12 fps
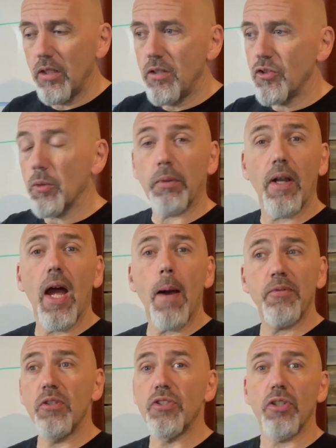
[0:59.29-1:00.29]
So
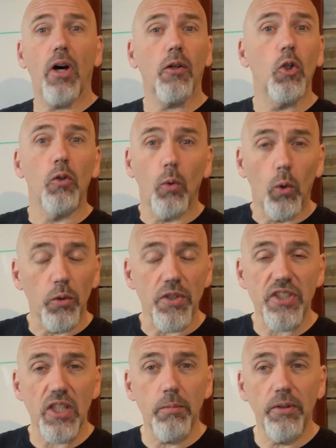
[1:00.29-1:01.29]
perhaps you saw an older
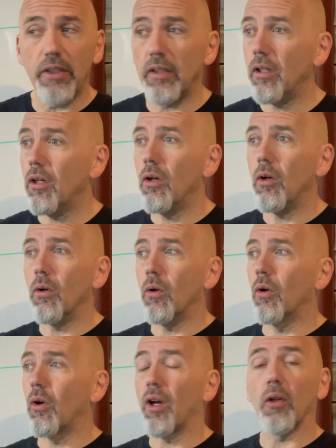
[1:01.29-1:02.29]
sibling
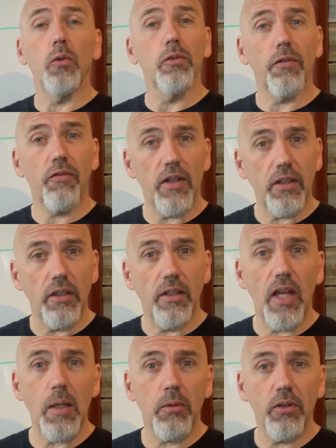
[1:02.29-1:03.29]
or an older friend in the
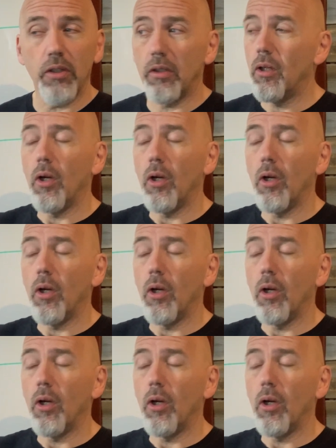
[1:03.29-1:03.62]
neighborhood